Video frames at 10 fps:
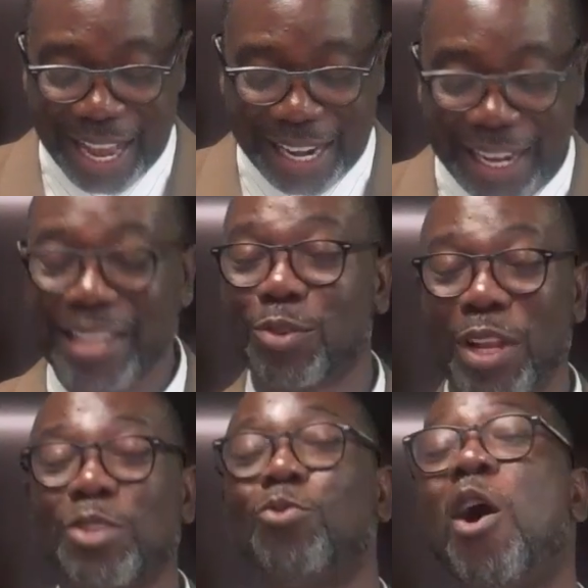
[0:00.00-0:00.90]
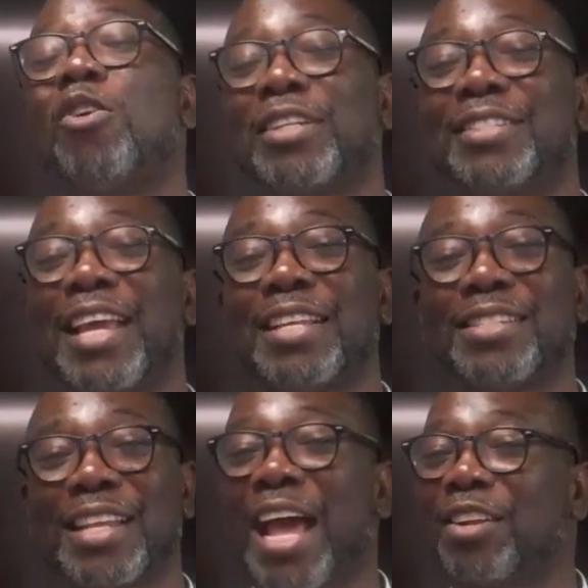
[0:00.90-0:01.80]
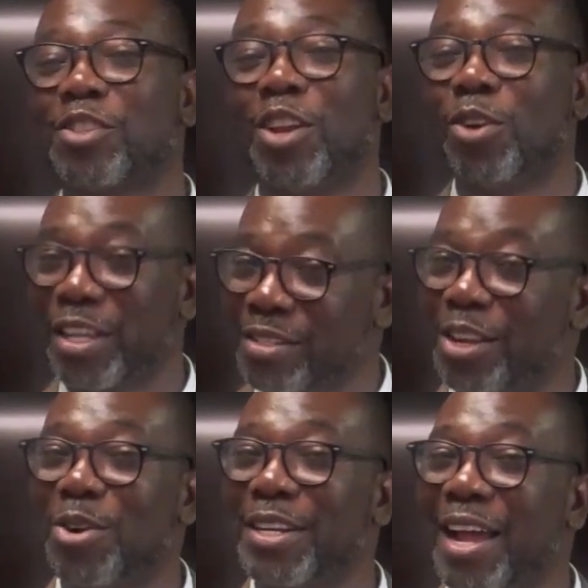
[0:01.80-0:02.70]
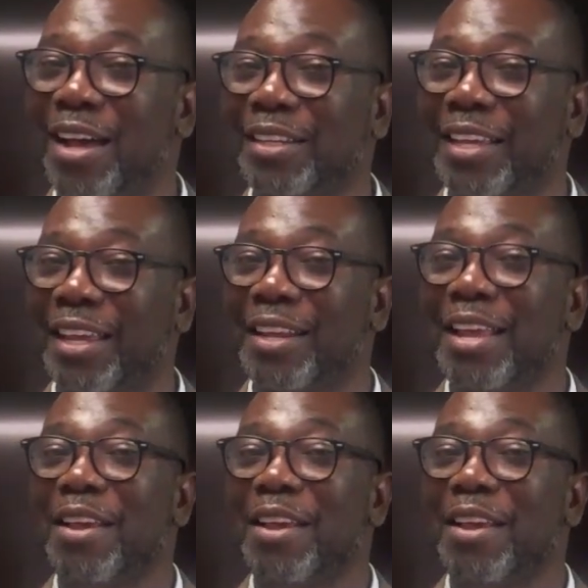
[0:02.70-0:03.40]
Let's, let's walk the text kind of slow. Let's slow it down again.